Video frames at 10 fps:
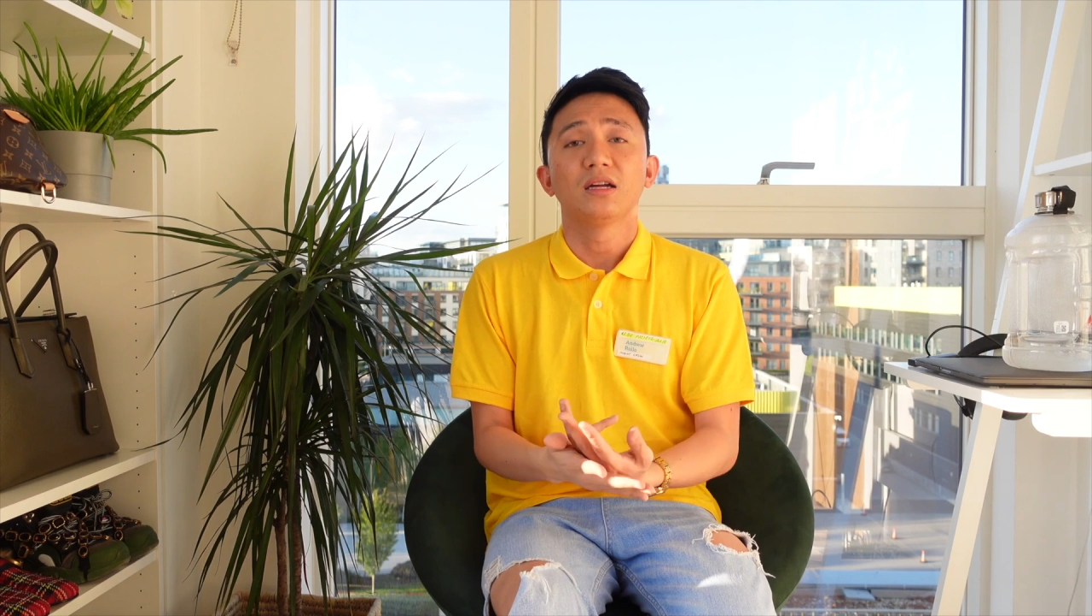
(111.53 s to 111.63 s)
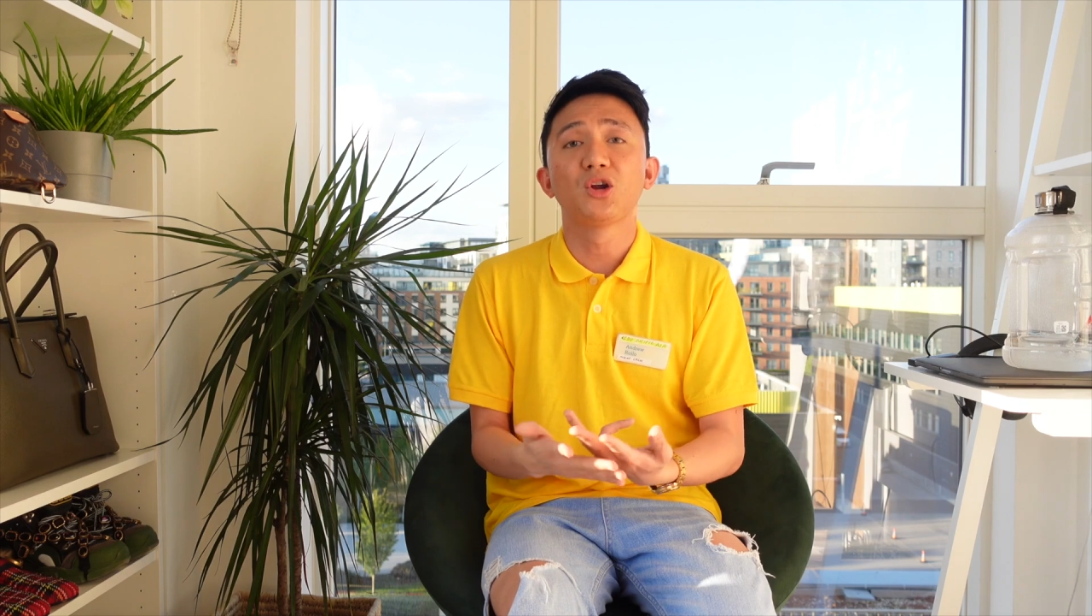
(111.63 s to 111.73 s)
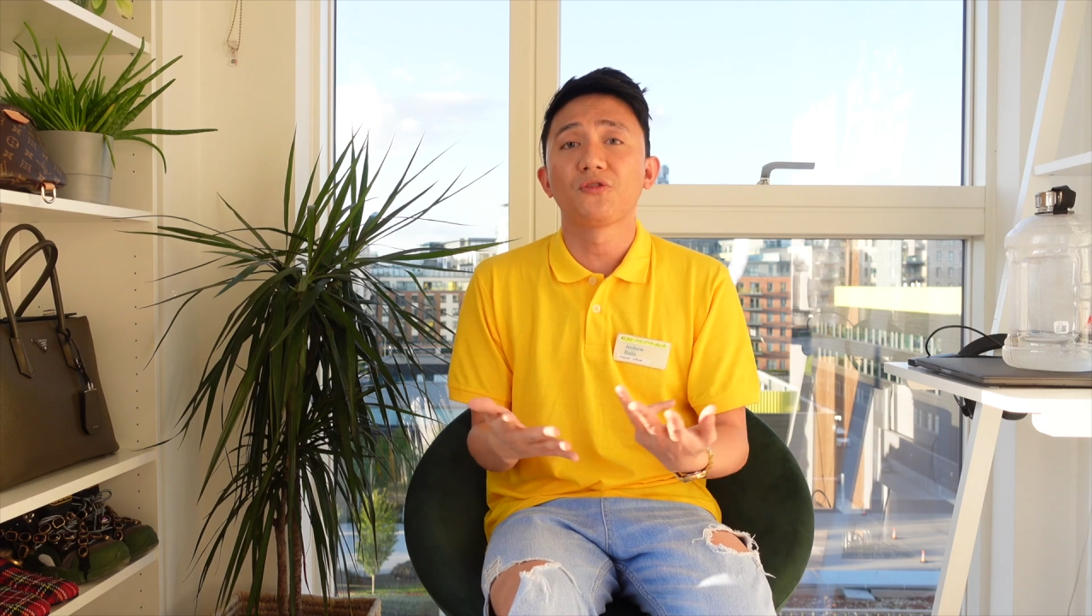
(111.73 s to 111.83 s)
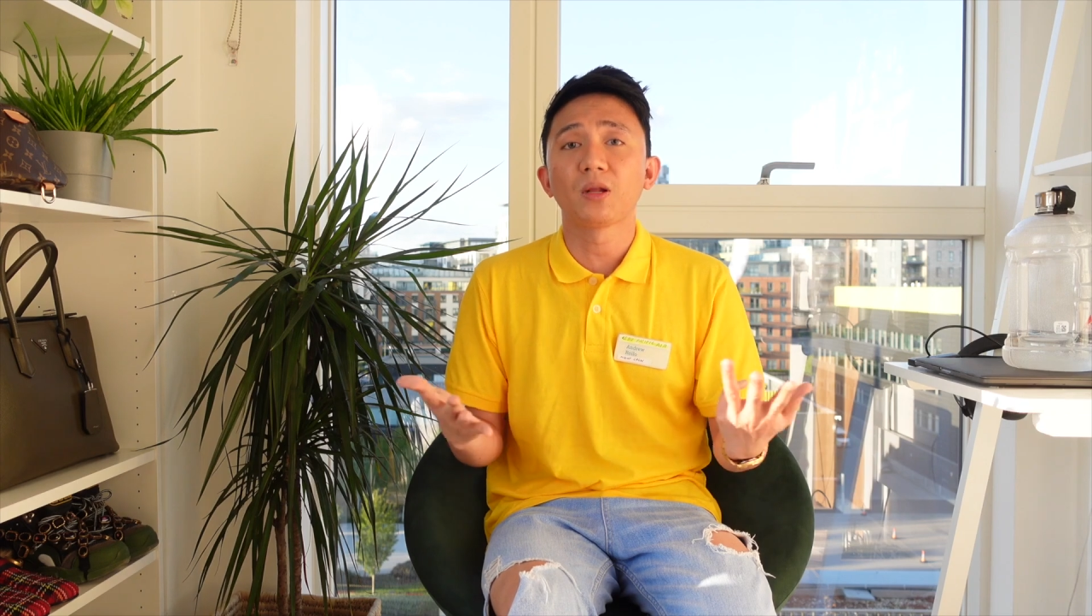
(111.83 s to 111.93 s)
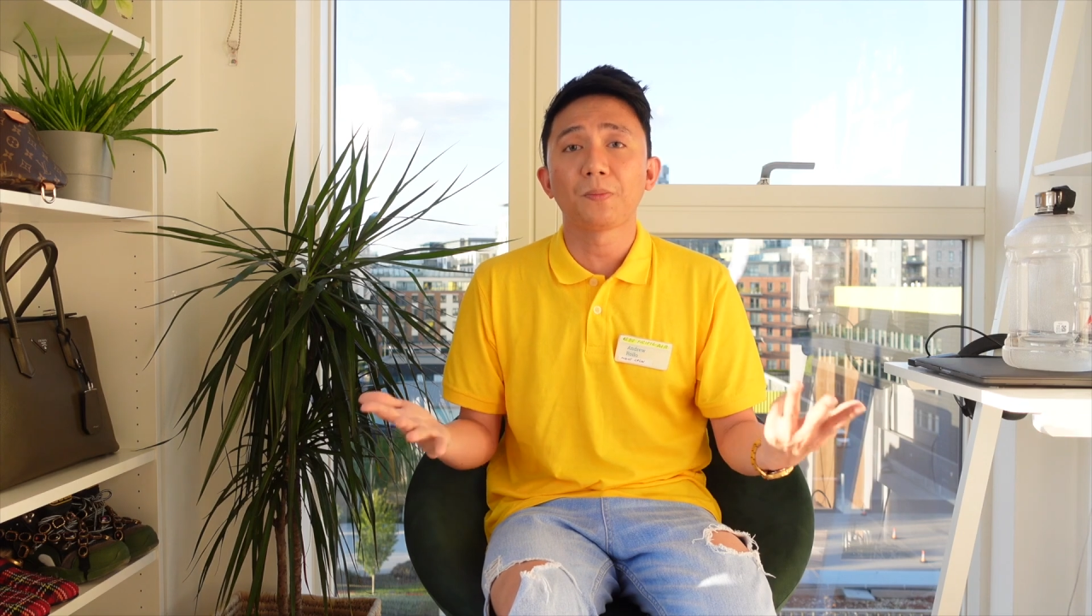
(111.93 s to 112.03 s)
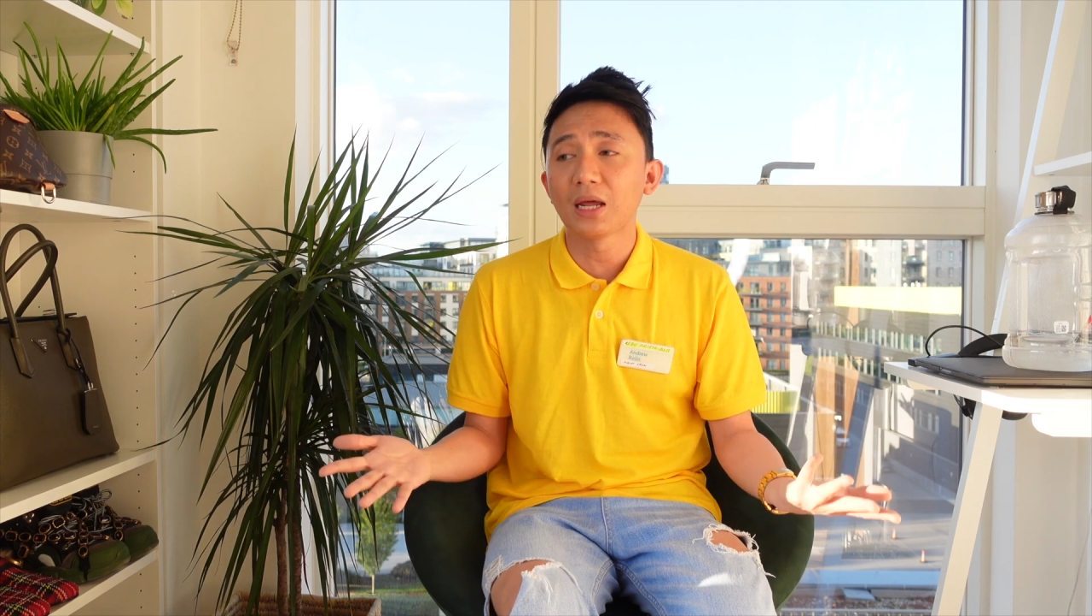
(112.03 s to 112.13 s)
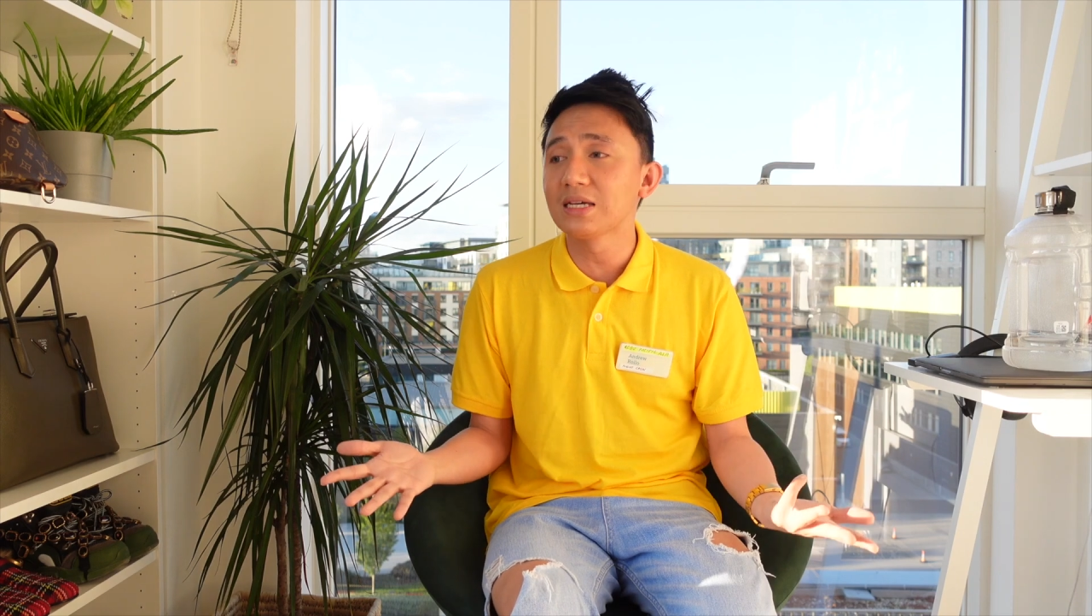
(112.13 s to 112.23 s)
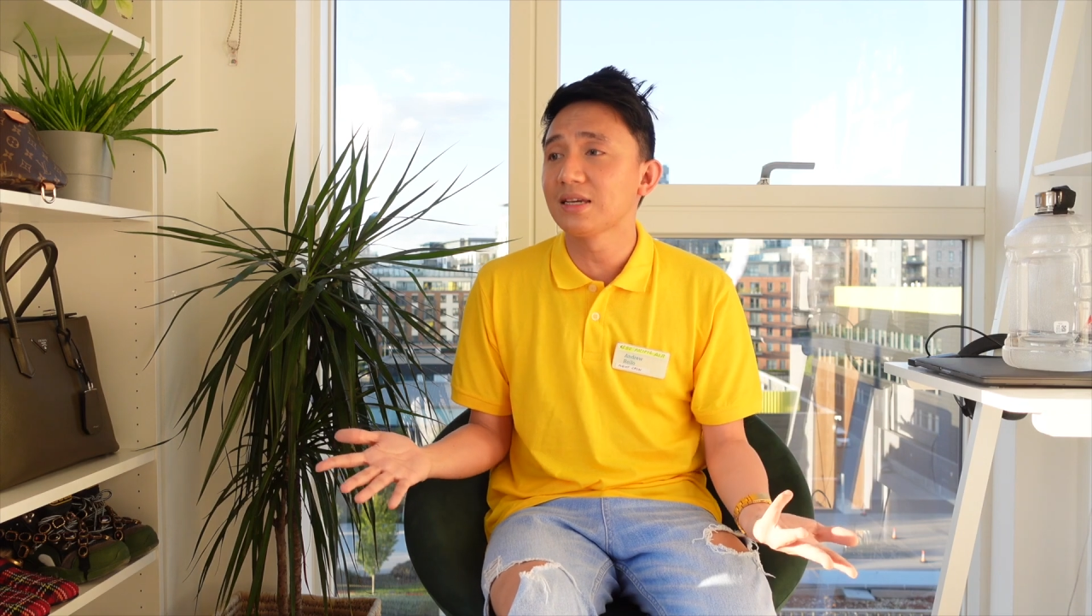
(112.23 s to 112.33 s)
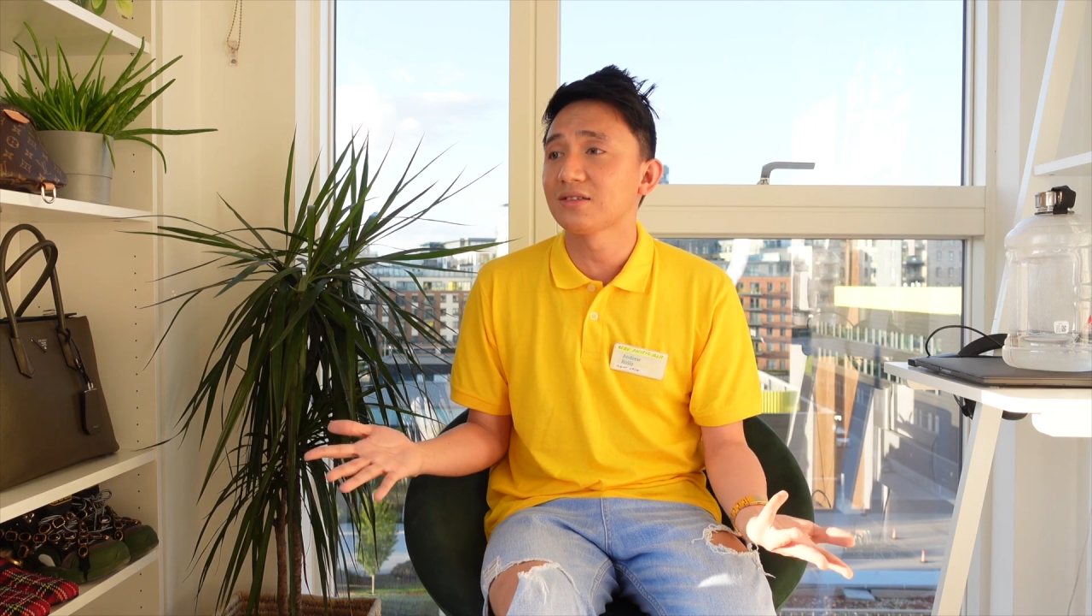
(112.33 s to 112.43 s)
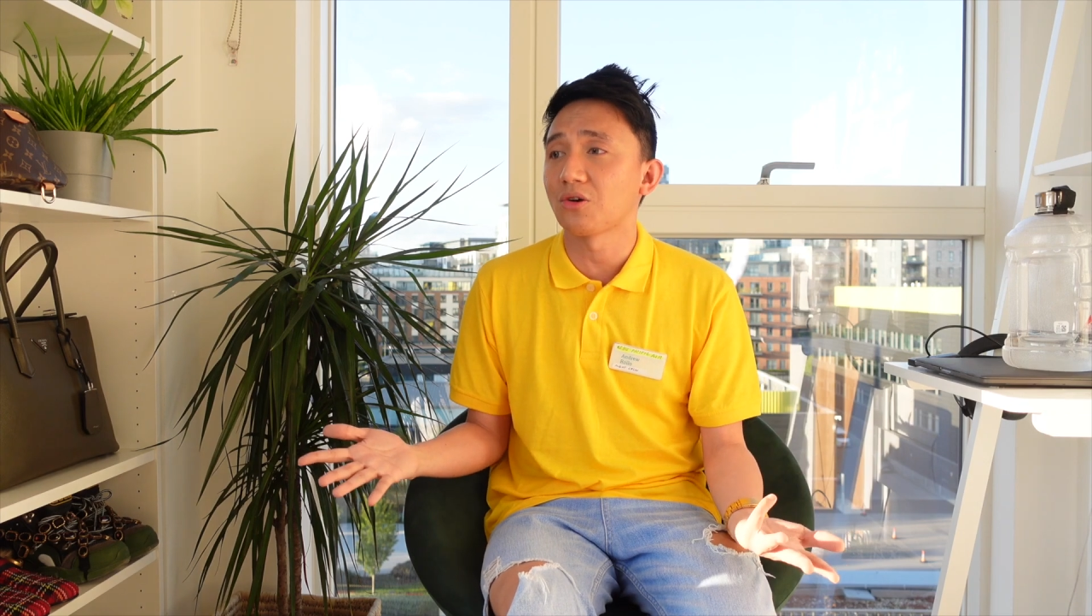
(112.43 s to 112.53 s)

different places